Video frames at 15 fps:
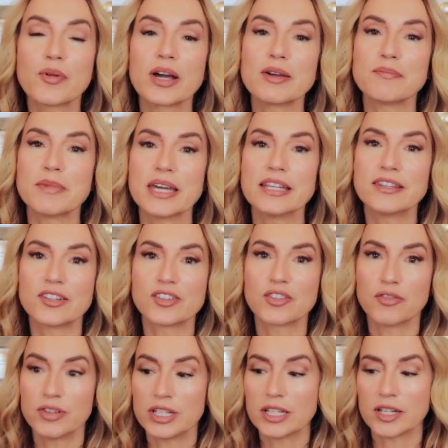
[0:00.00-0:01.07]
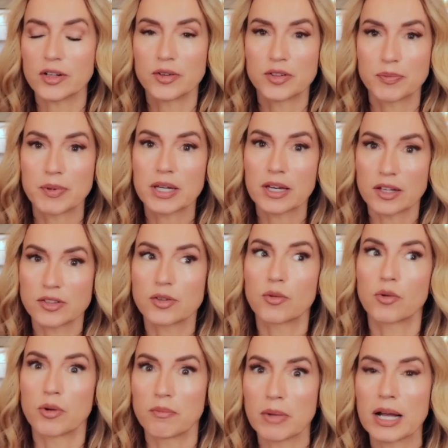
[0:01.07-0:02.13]
why it made this video is because it
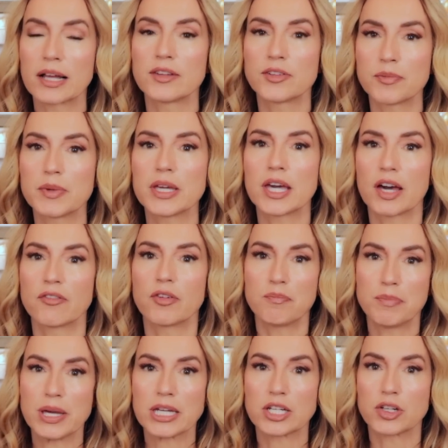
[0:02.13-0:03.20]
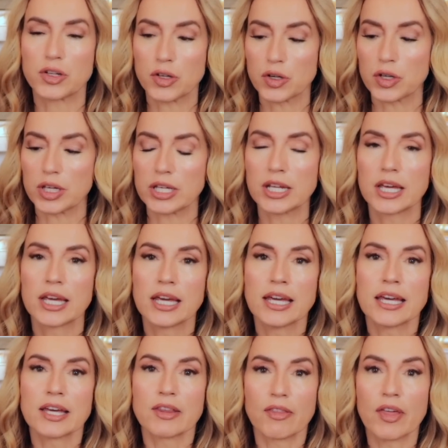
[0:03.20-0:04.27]
reminds me of a baked good
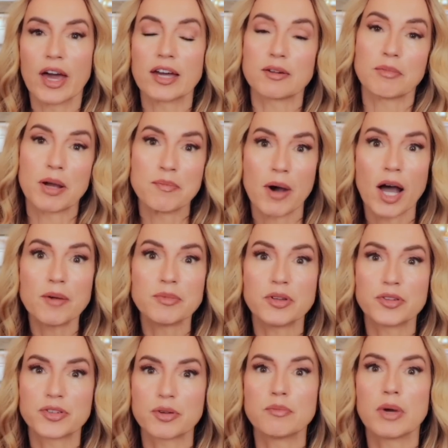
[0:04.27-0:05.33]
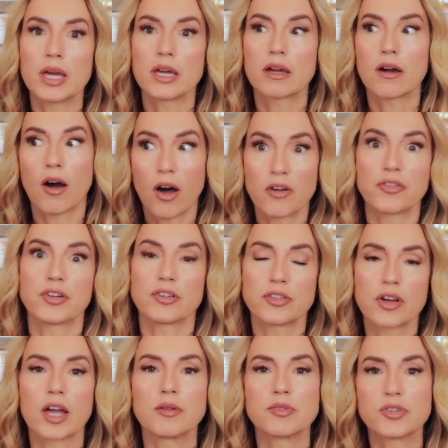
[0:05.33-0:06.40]
that my mom used to make
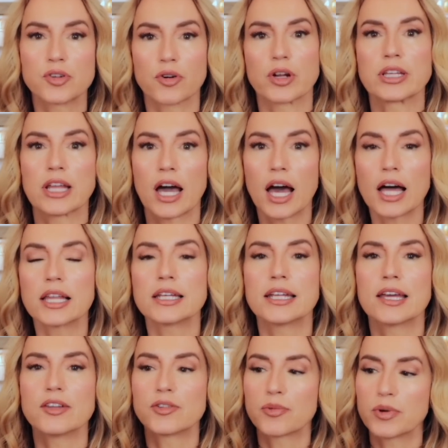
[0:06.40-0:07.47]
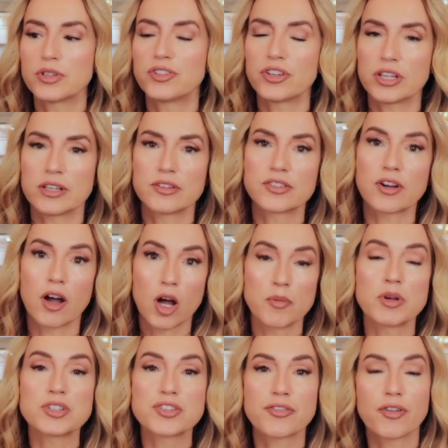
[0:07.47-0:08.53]
oftentimes during the holidays, which is
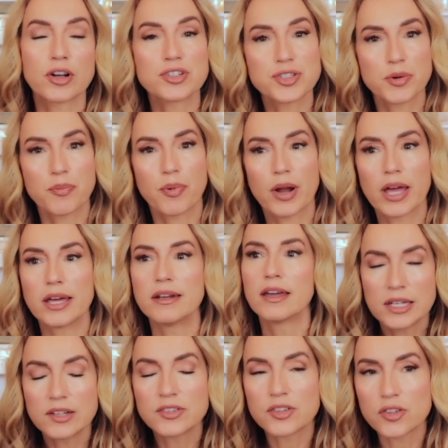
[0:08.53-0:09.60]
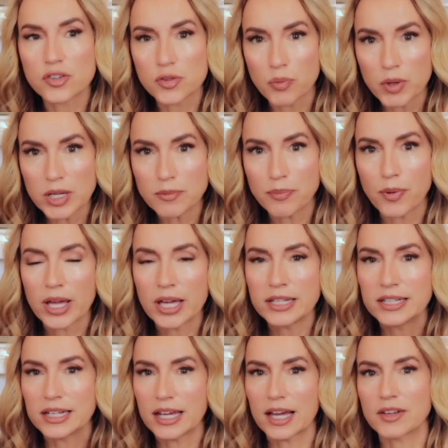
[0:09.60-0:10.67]
Amish friendship bread. It is a sweet bread
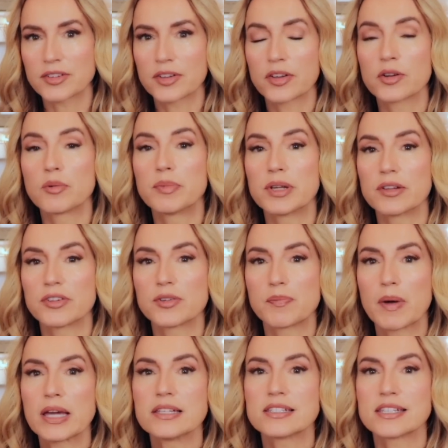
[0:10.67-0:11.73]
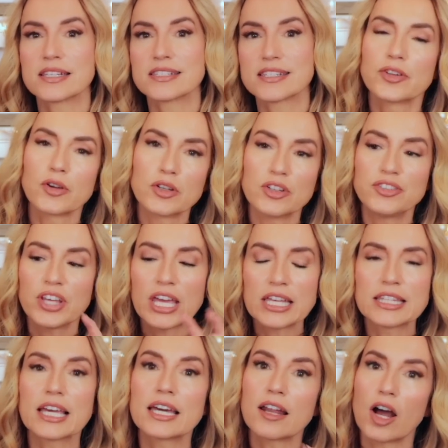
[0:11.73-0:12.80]
that has a little bit of spices. So you
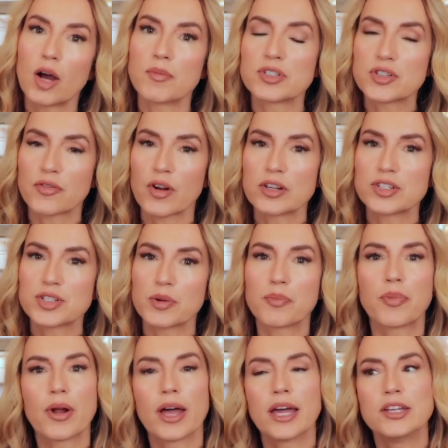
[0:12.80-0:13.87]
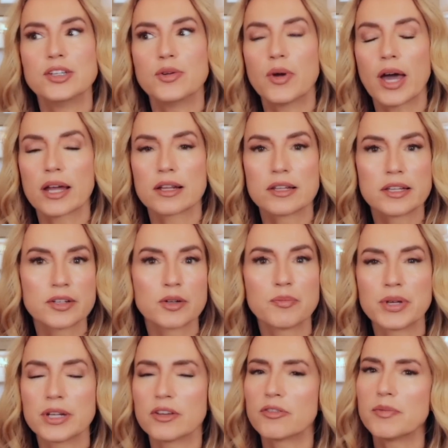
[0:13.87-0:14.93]
take that Amish friendship bread, you add a little
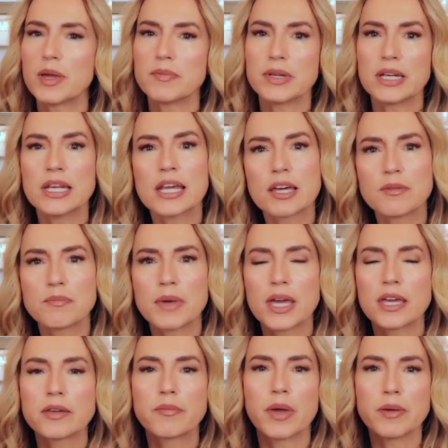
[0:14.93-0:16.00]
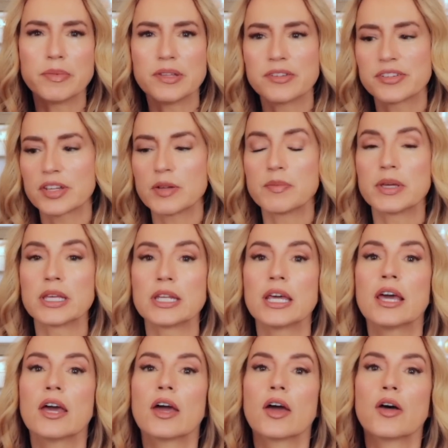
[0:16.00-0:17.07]
bit of maybe nutmeg, maybe cinnamon.
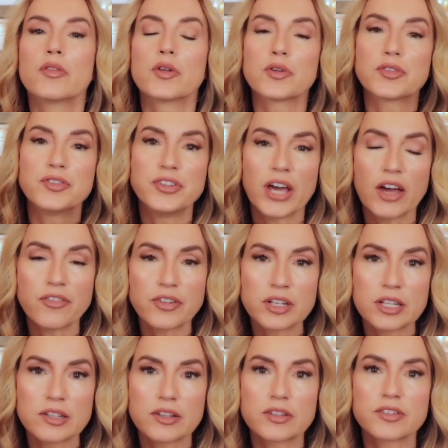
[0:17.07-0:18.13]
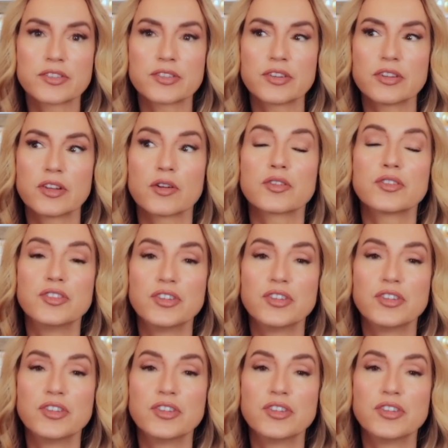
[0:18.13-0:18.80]
There's definite there's